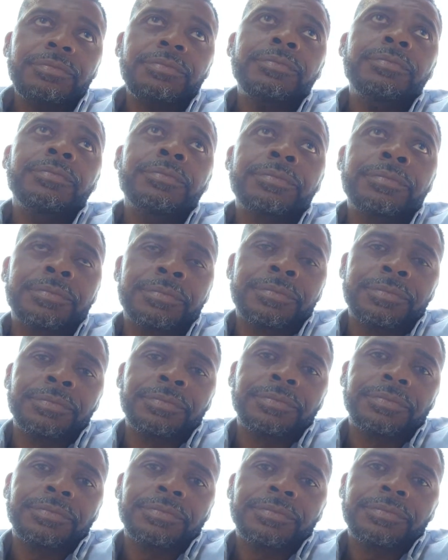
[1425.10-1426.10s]

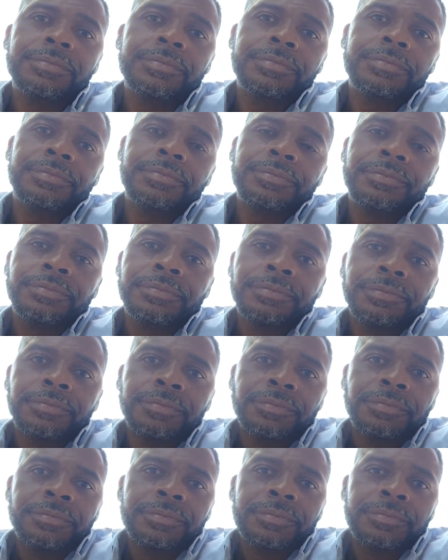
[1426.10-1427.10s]

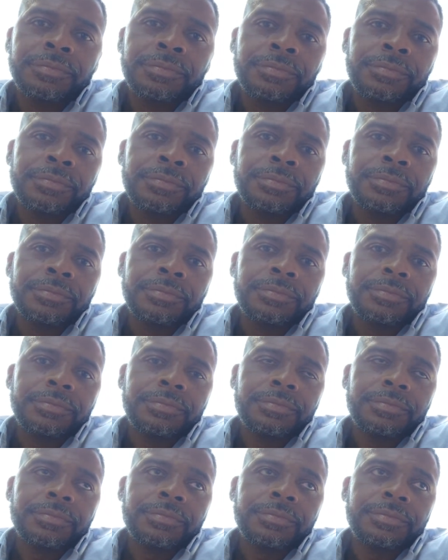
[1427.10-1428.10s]

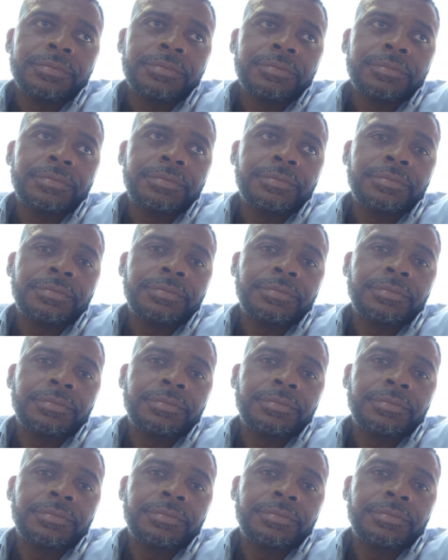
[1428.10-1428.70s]
No words are spoken by the person on screen.